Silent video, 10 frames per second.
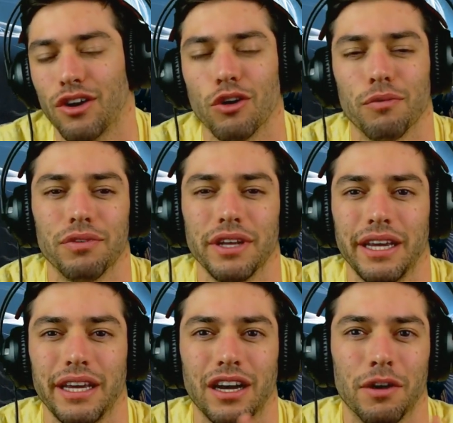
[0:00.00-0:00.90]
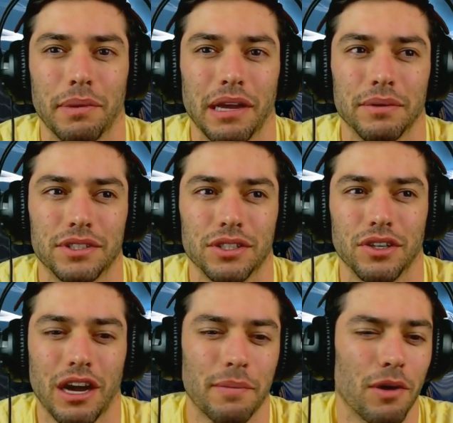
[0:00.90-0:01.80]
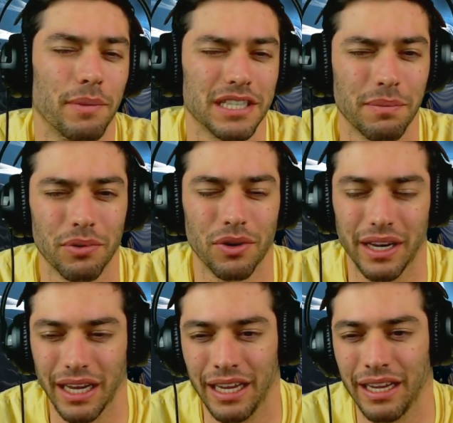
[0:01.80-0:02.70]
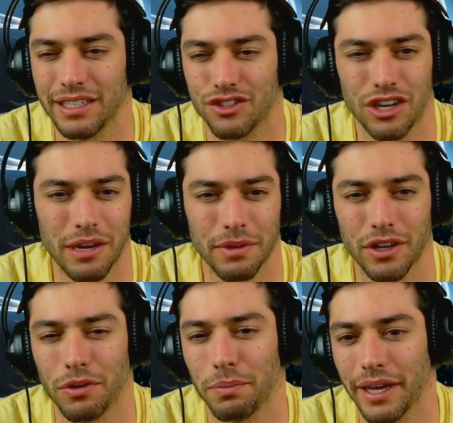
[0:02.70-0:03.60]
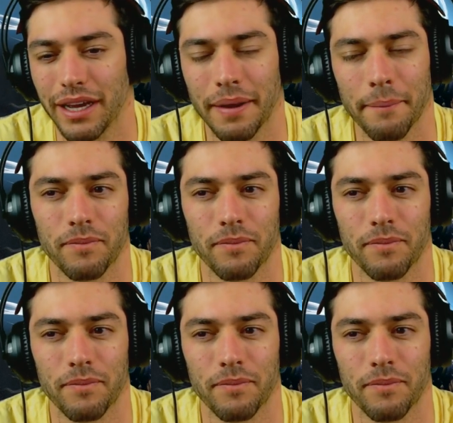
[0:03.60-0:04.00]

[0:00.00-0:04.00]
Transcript: Hopefully, I'll be able to come home at some point, eat, stream a little bit,